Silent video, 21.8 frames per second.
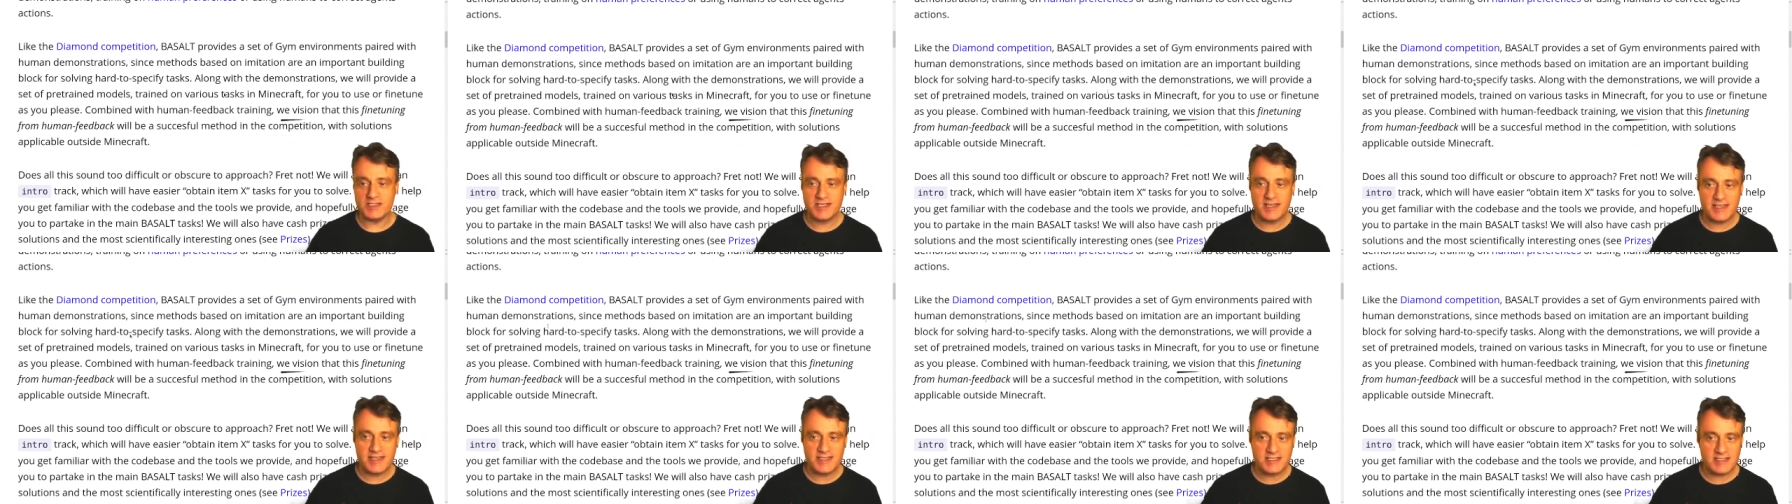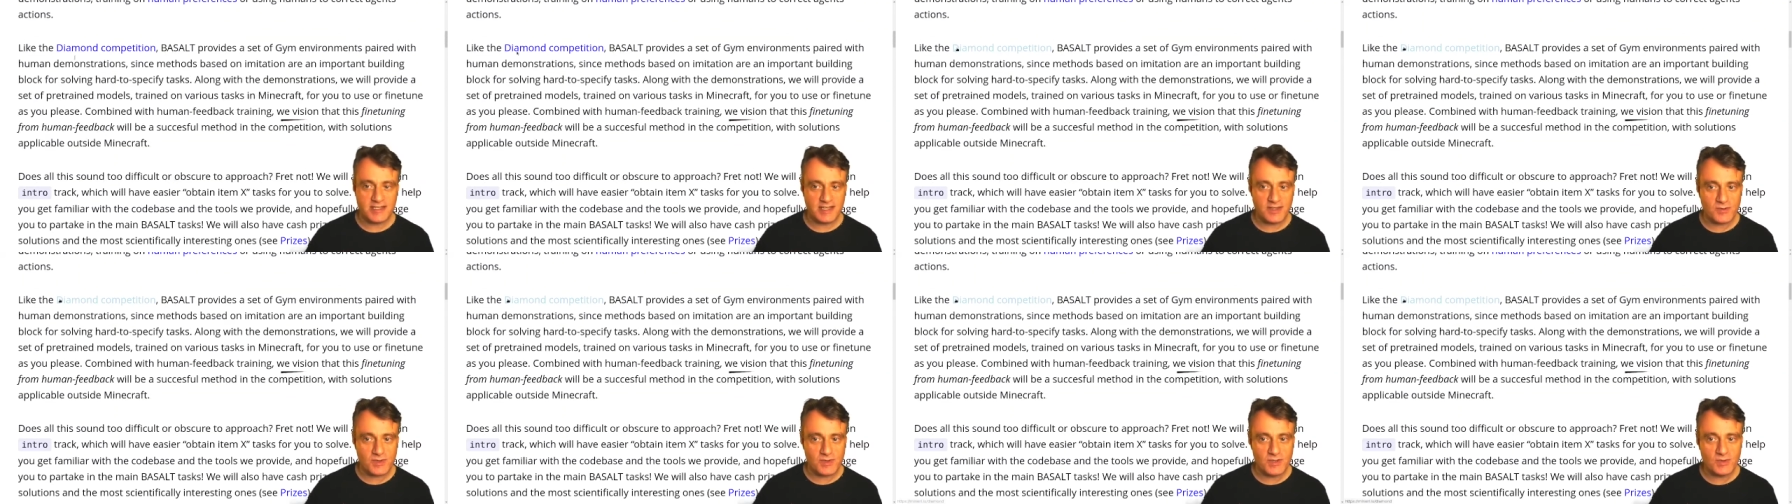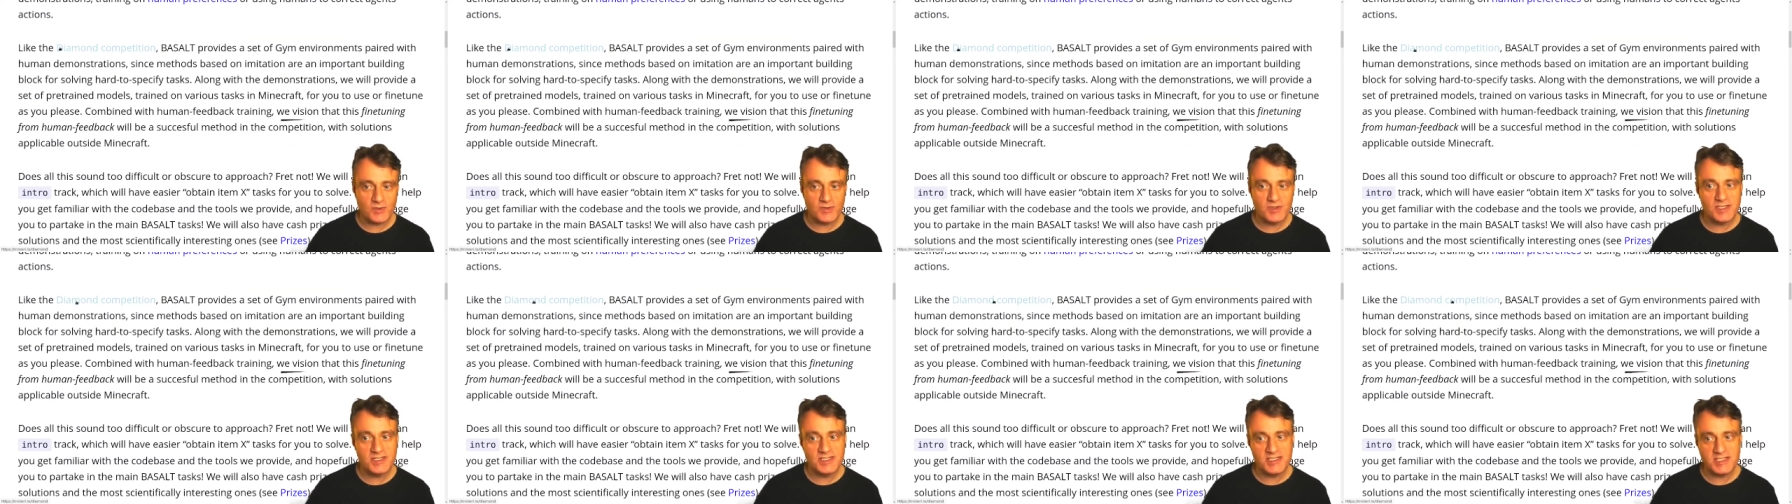There's another one
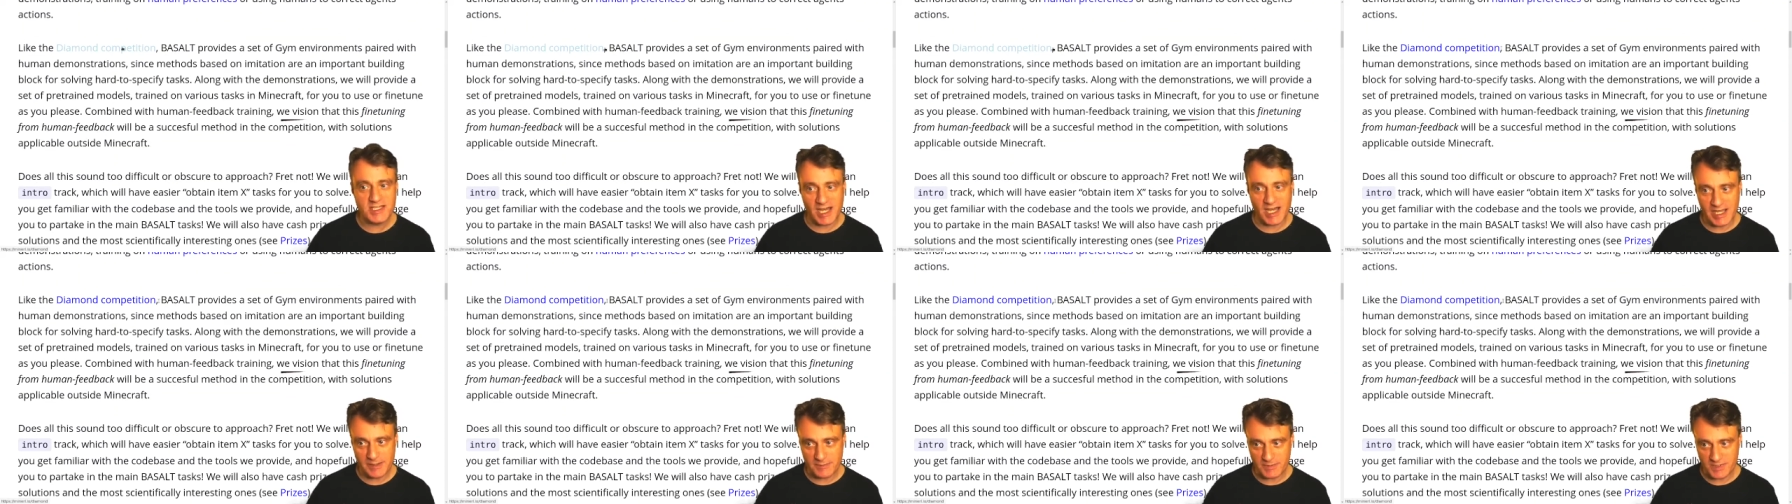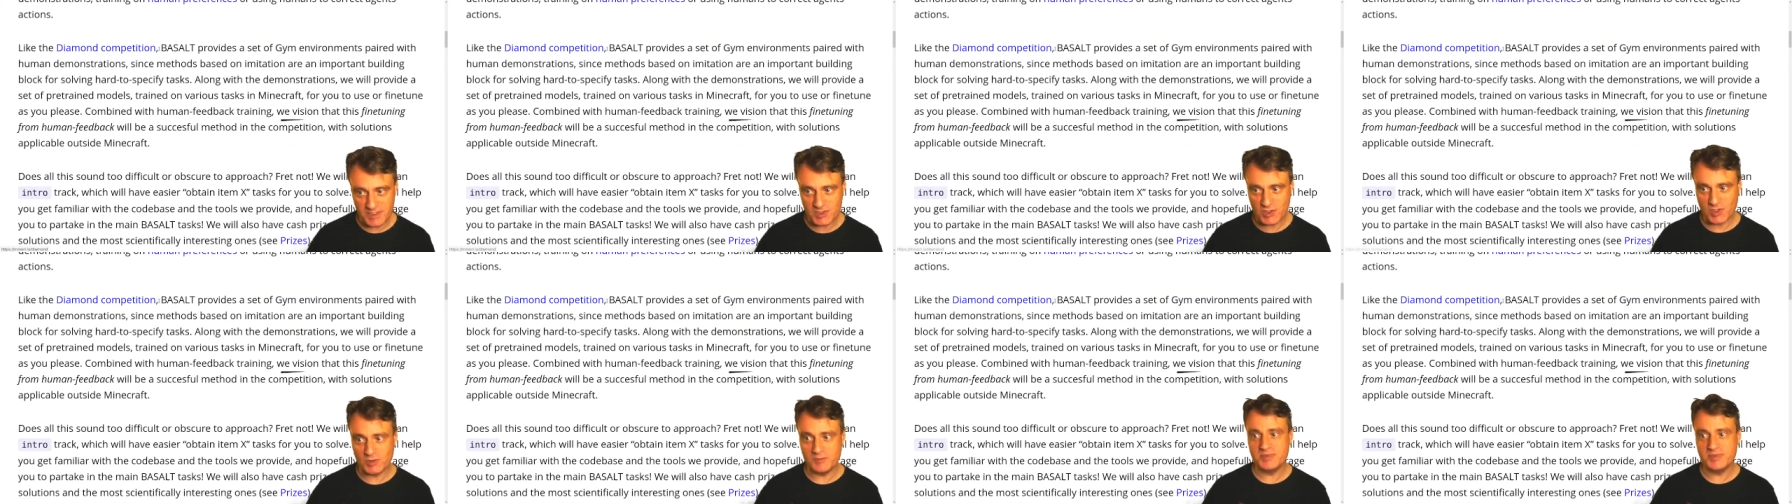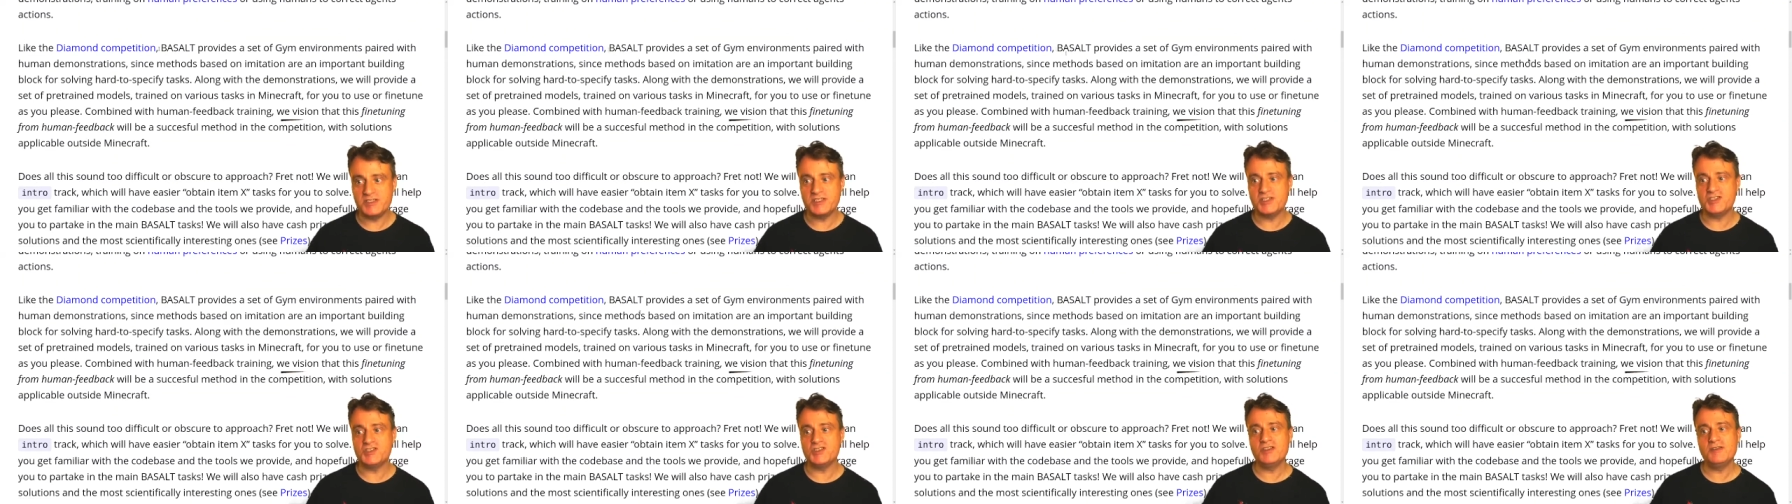called the Diamond
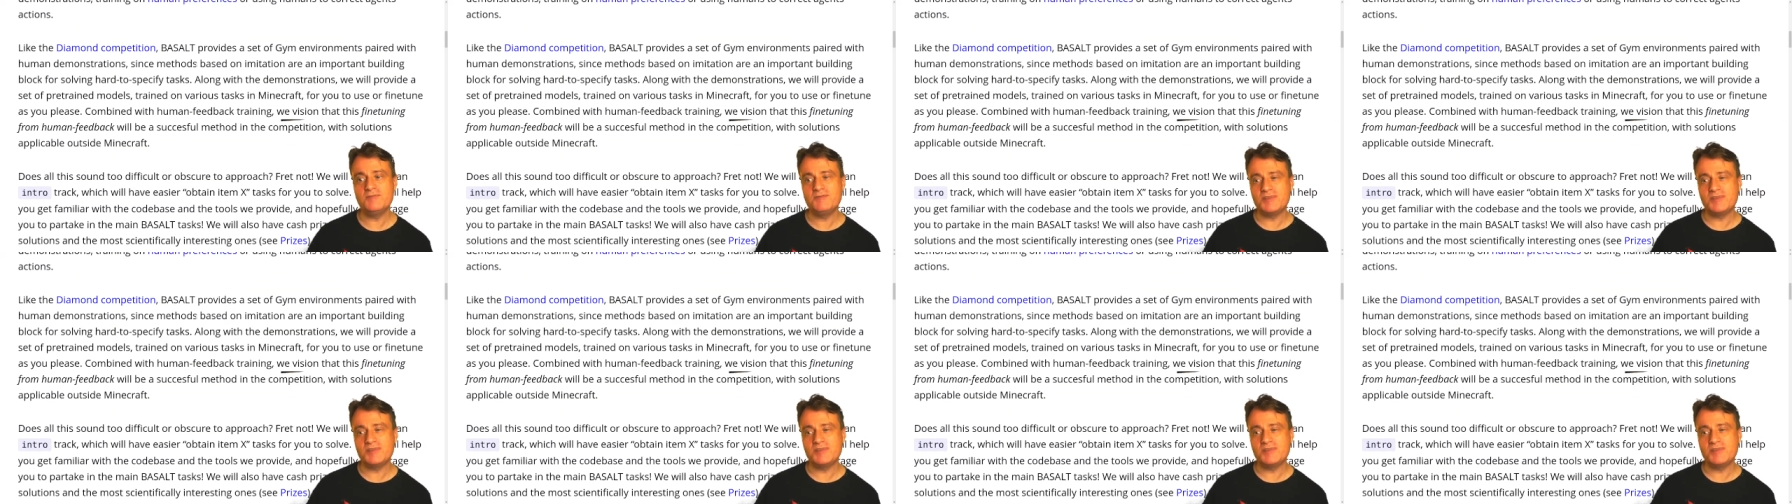Competition,